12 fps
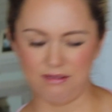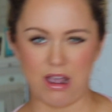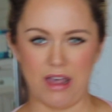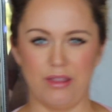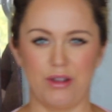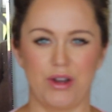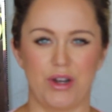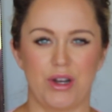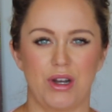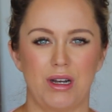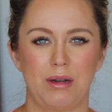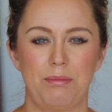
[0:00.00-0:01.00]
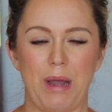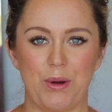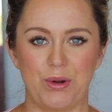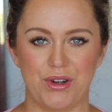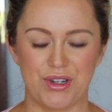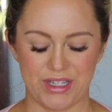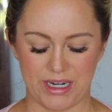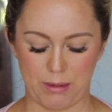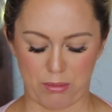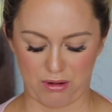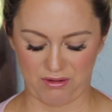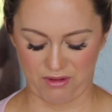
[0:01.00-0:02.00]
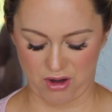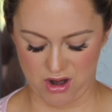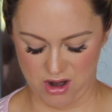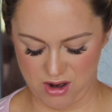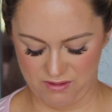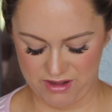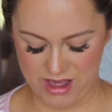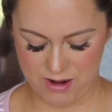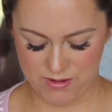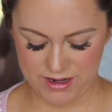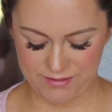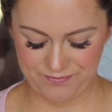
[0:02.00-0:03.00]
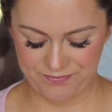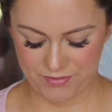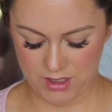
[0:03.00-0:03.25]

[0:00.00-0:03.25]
have other powders that I prefer over that one.